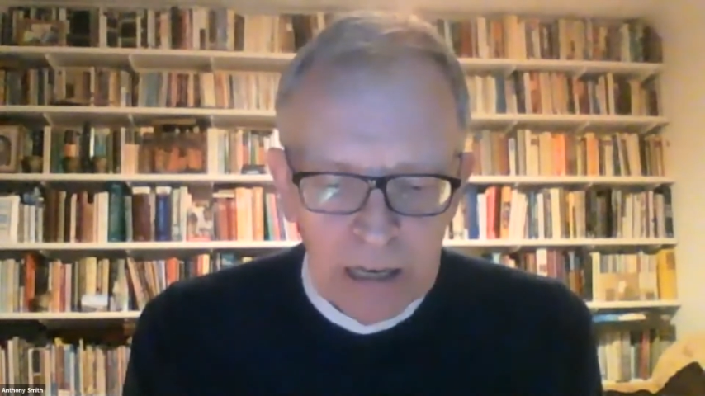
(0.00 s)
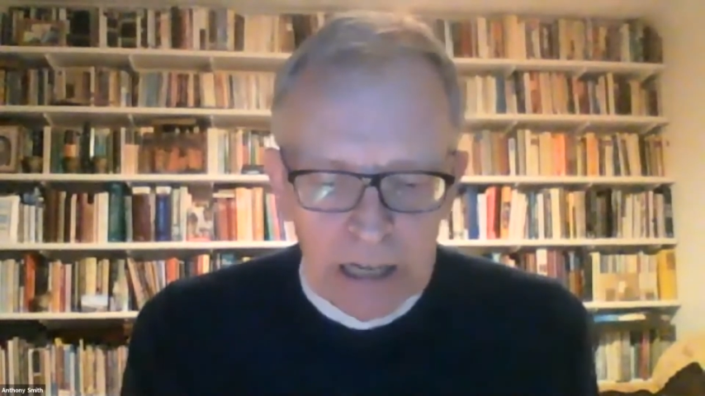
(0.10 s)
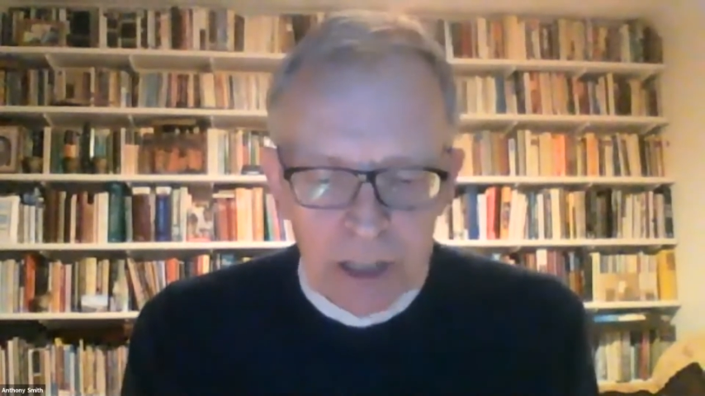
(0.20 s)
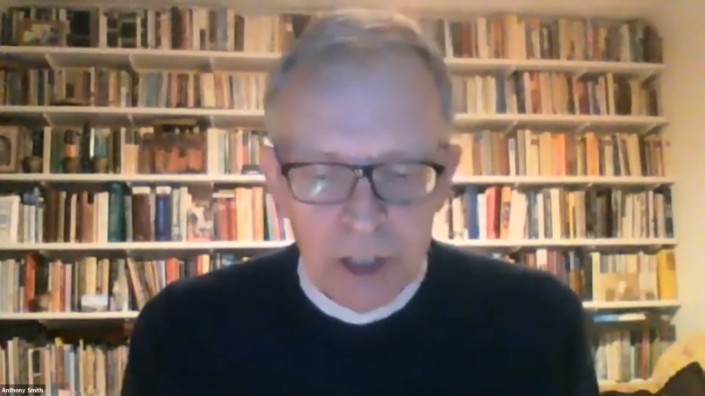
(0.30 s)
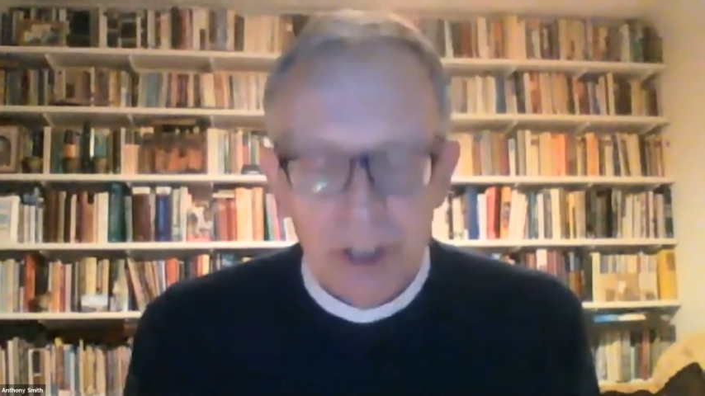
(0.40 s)

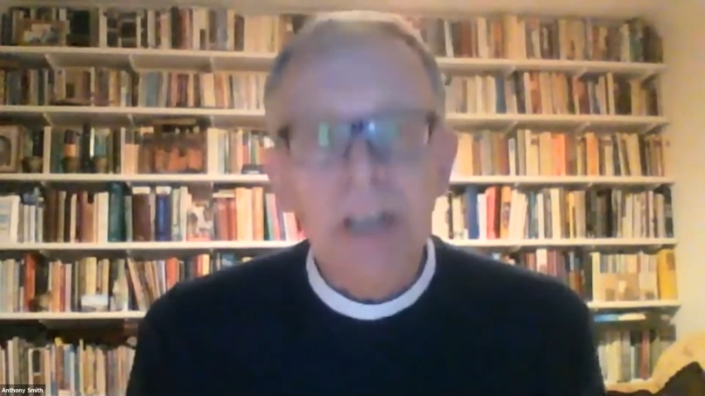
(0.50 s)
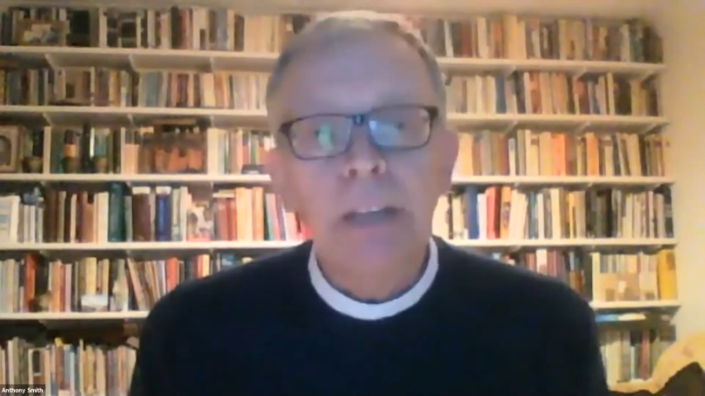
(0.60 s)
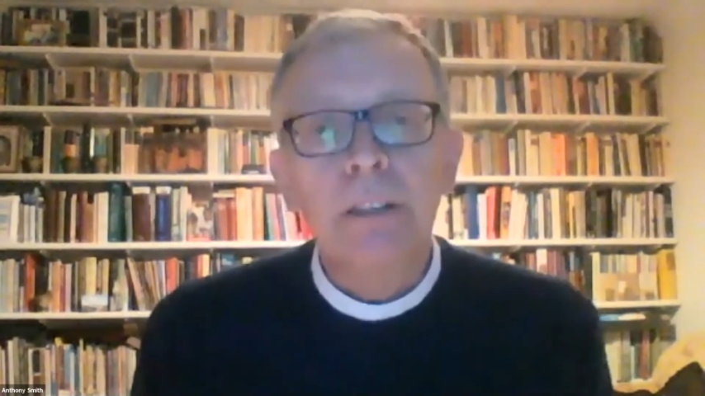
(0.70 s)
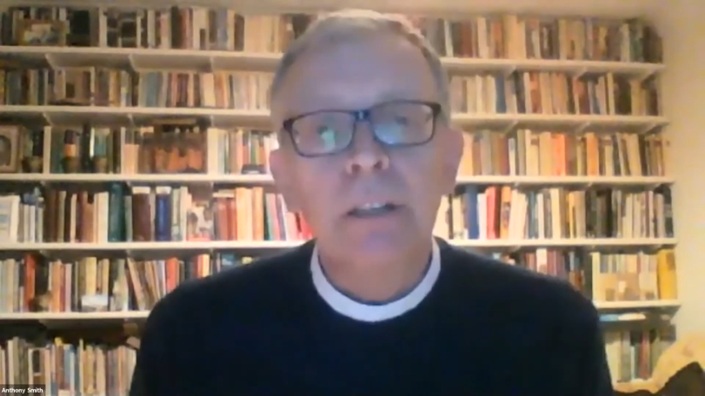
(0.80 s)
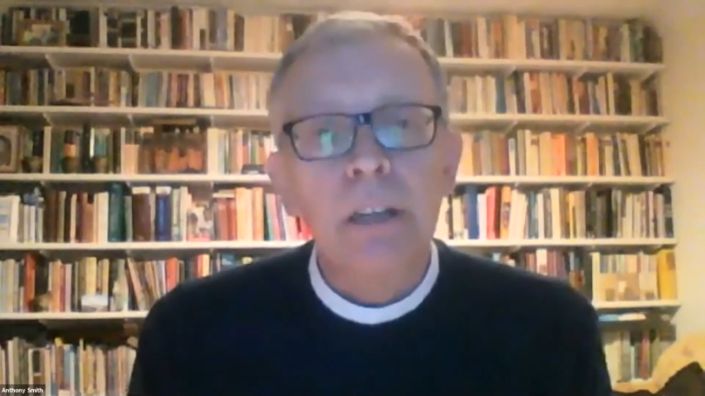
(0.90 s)
And she
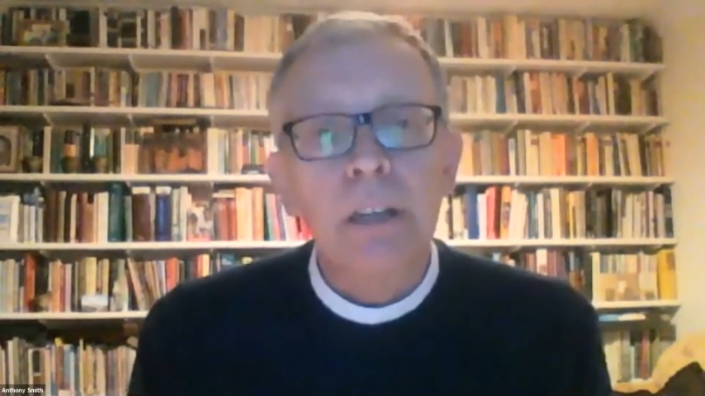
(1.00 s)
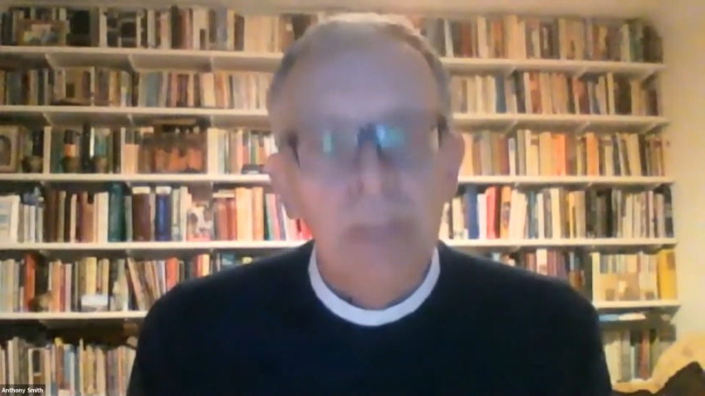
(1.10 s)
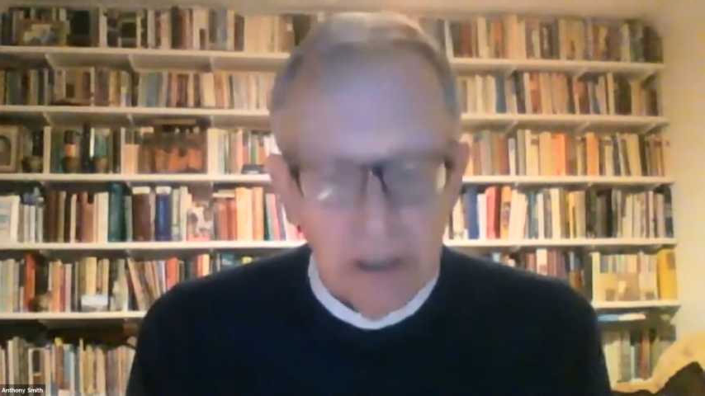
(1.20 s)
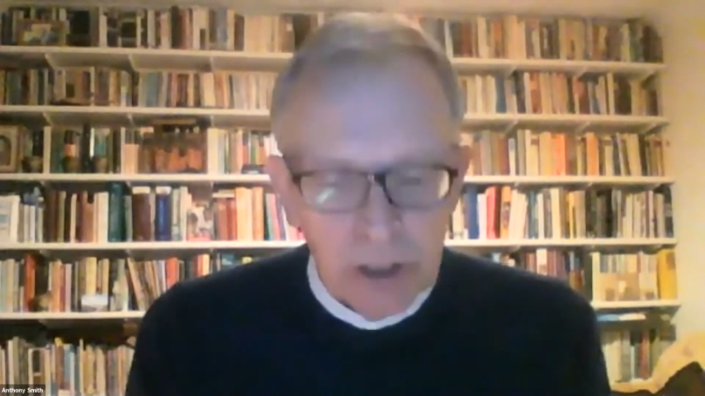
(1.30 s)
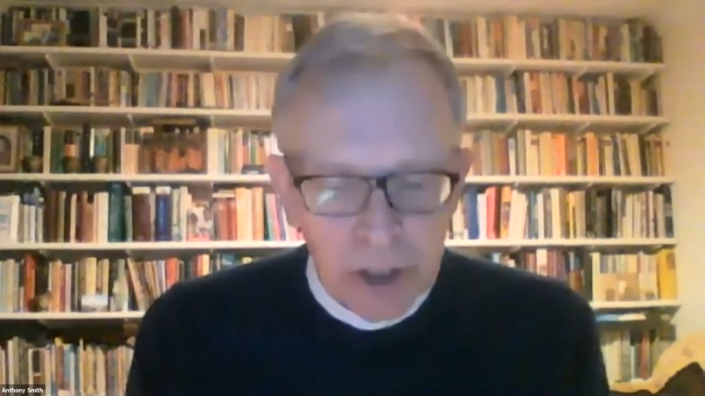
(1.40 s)
said that
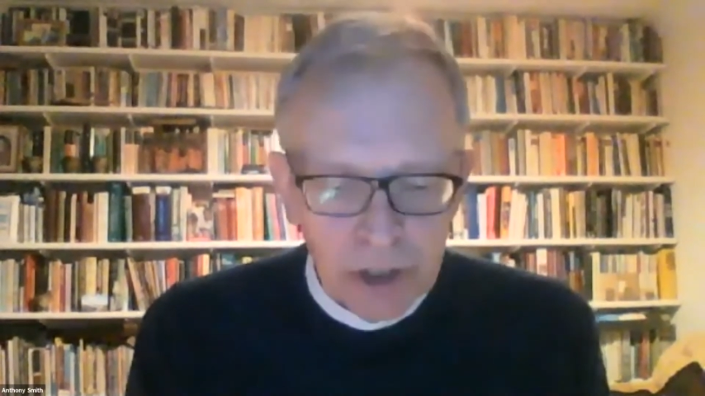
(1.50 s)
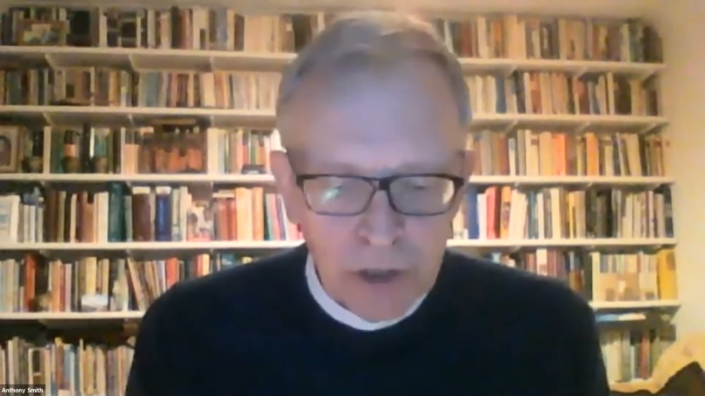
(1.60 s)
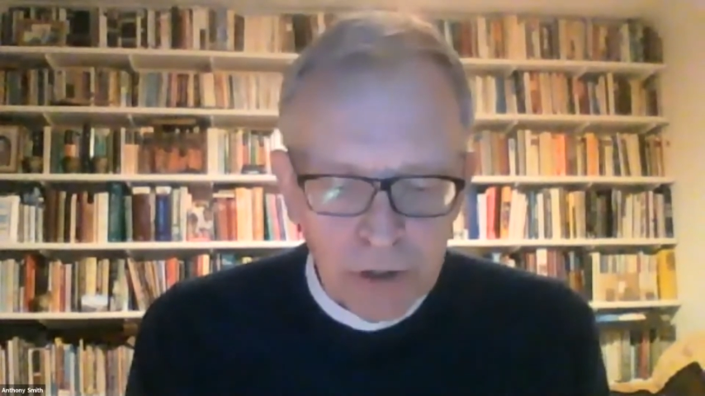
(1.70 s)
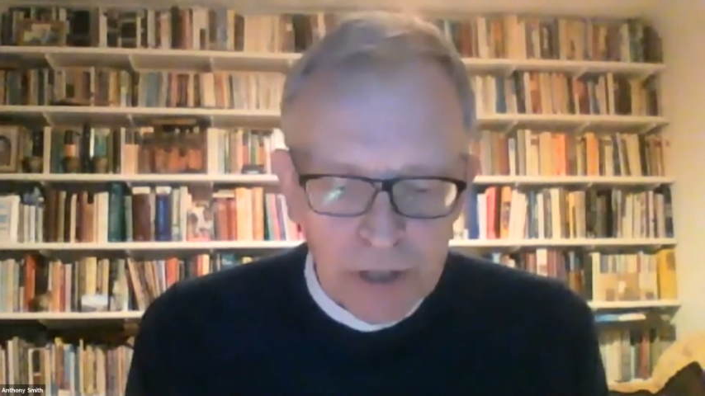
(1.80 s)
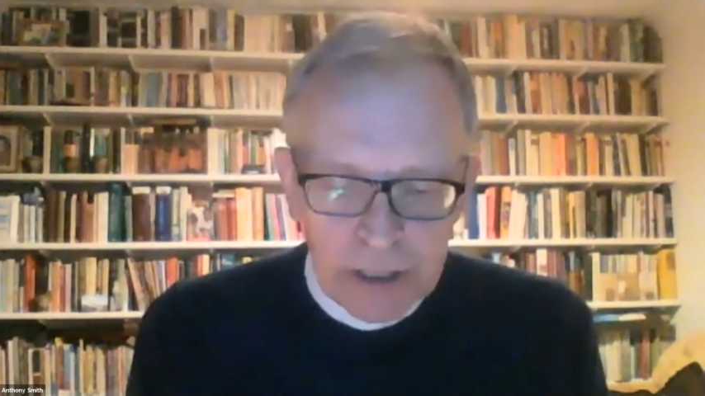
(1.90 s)
she
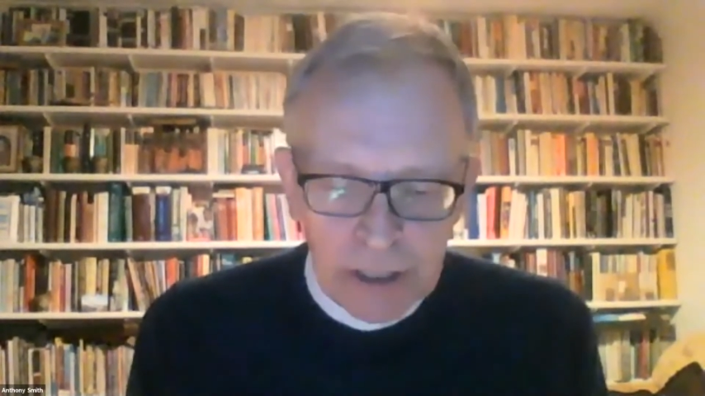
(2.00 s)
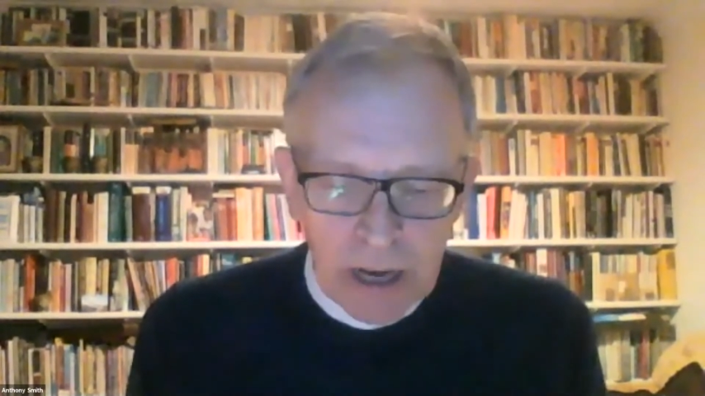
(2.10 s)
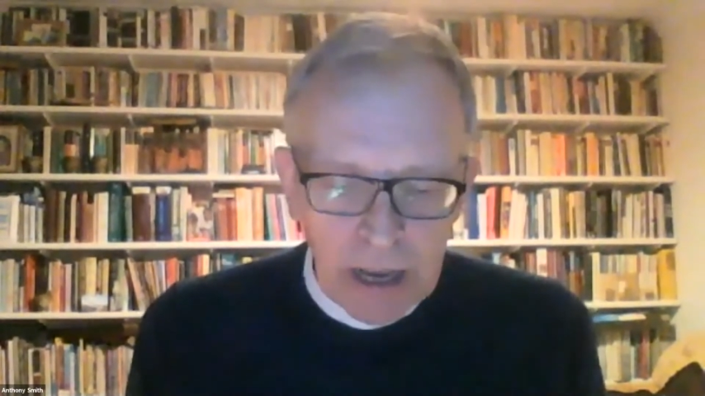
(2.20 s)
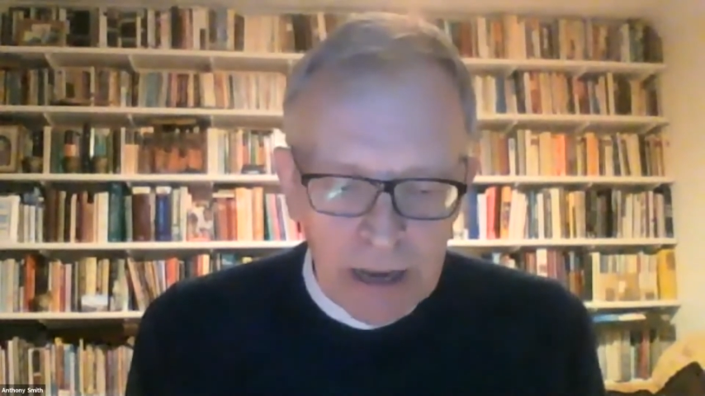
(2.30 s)
treated